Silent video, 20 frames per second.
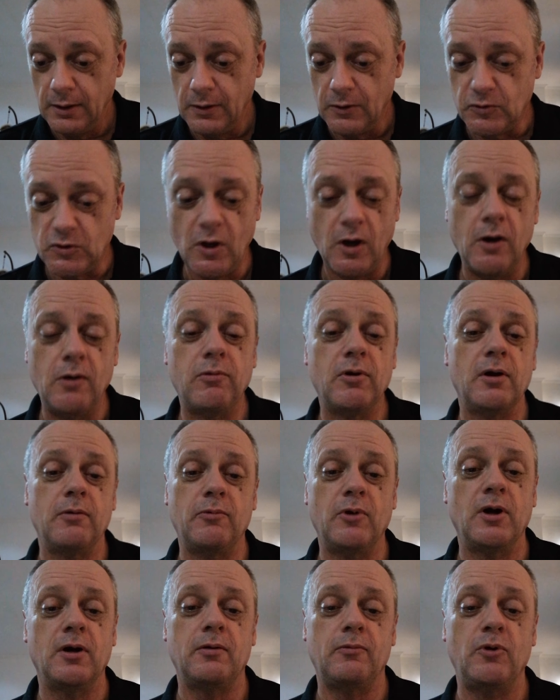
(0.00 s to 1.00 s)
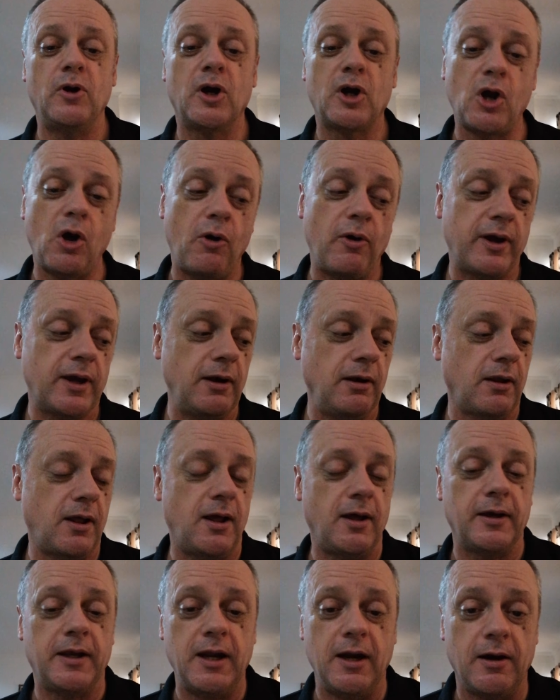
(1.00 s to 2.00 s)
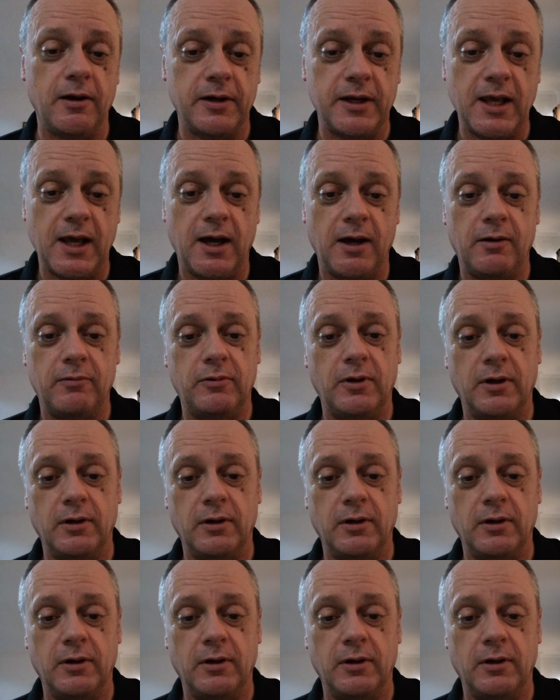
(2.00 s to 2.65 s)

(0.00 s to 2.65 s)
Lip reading: So we're going along here now.